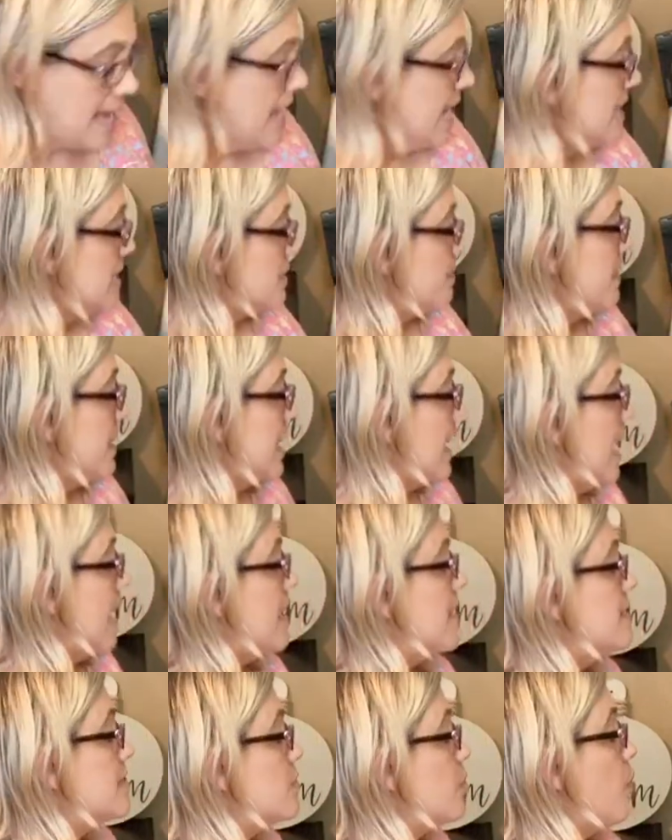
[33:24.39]
It's
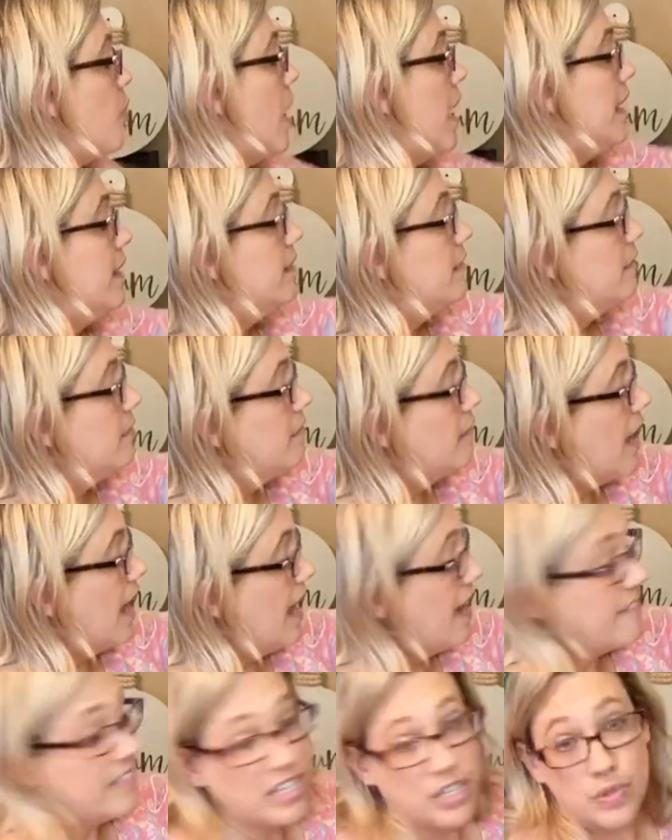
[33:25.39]
because 1, I
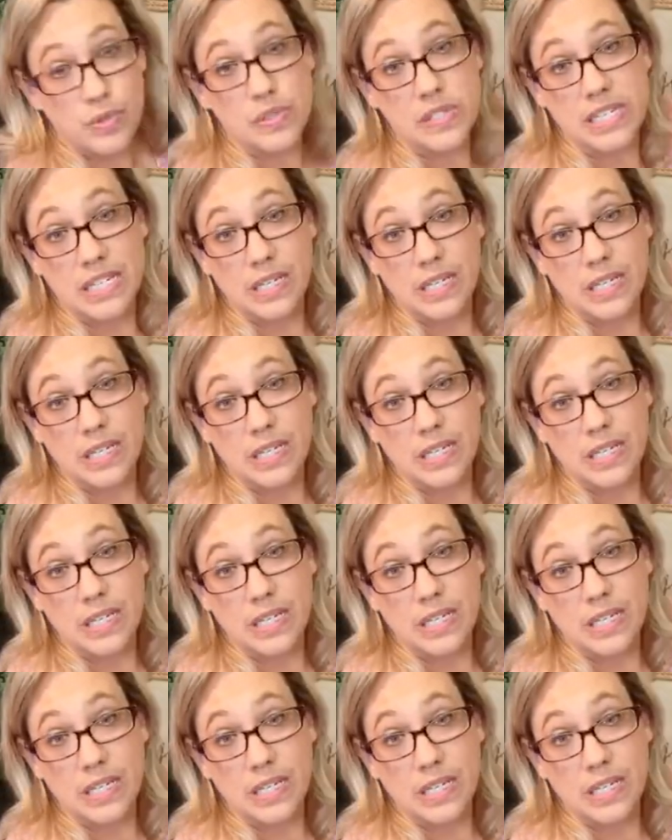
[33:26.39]
haven't used